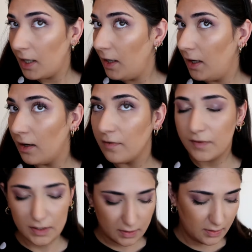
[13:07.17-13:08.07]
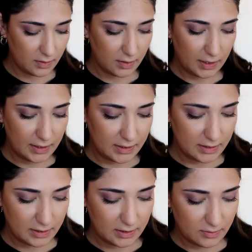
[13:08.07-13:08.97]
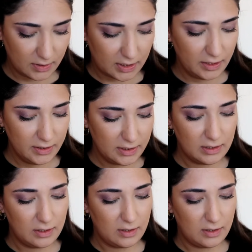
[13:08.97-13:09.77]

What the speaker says: I love it. It is so nice.